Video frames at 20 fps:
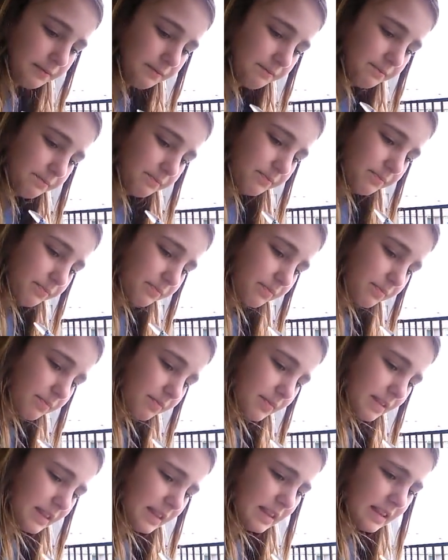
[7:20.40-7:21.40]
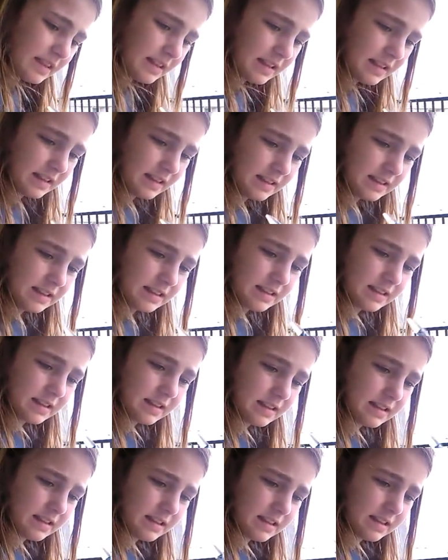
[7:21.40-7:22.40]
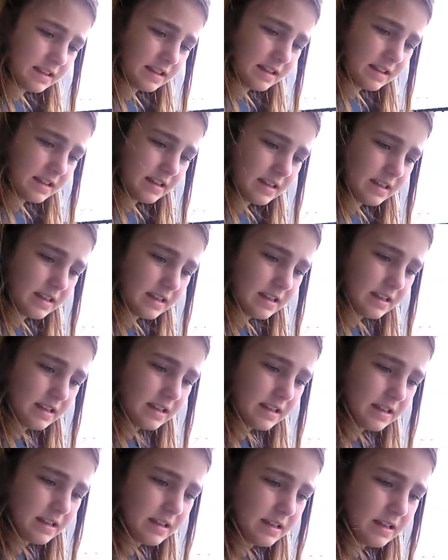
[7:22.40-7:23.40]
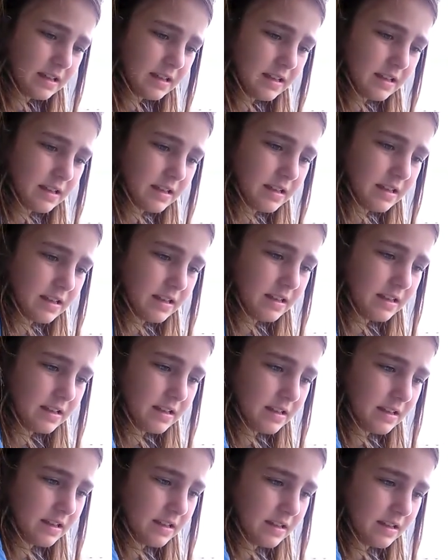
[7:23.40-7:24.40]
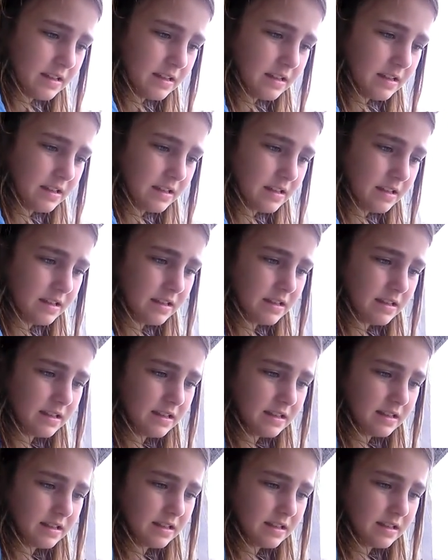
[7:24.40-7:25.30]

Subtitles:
No one is speaking in this clip.